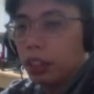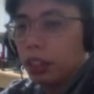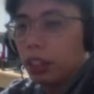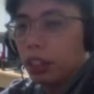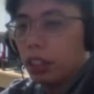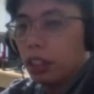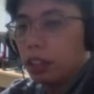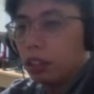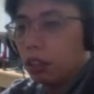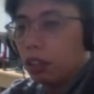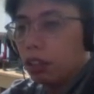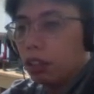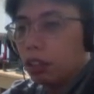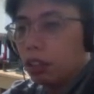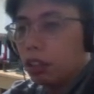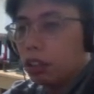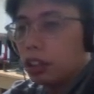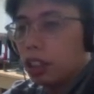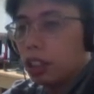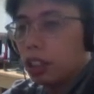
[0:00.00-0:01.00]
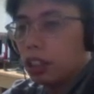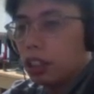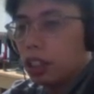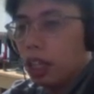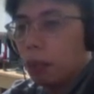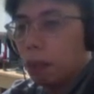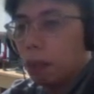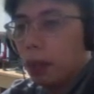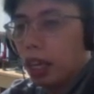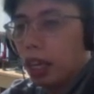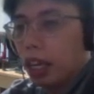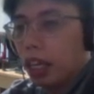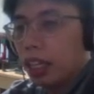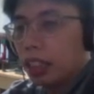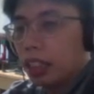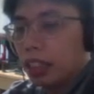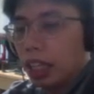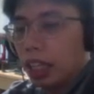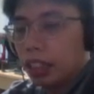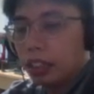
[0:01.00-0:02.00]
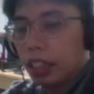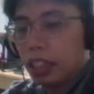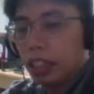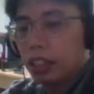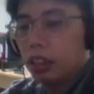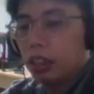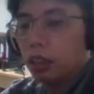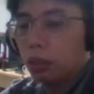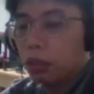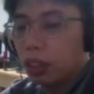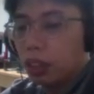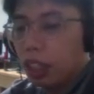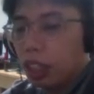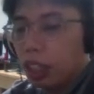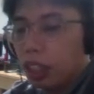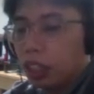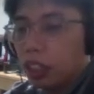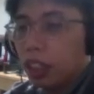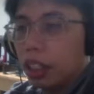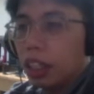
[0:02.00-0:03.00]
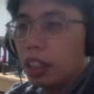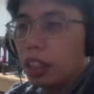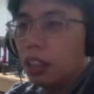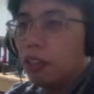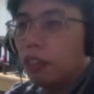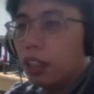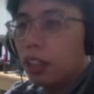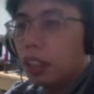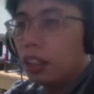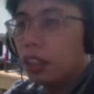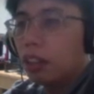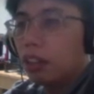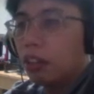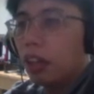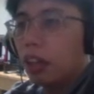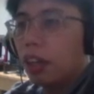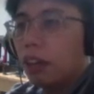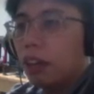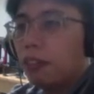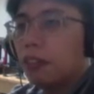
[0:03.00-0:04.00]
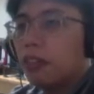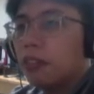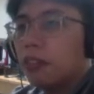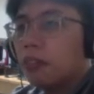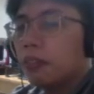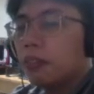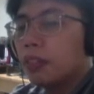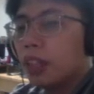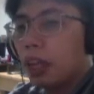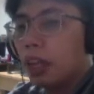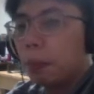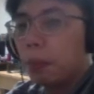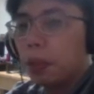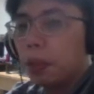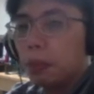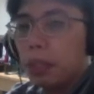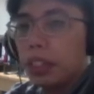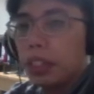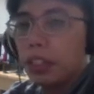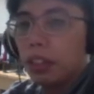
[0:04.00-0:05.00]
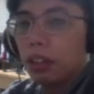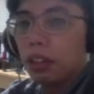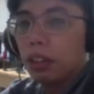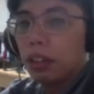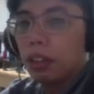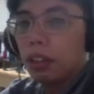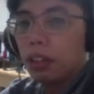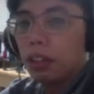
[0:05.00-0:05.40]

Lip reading: So since API is accessed through the internet, we need to have a permission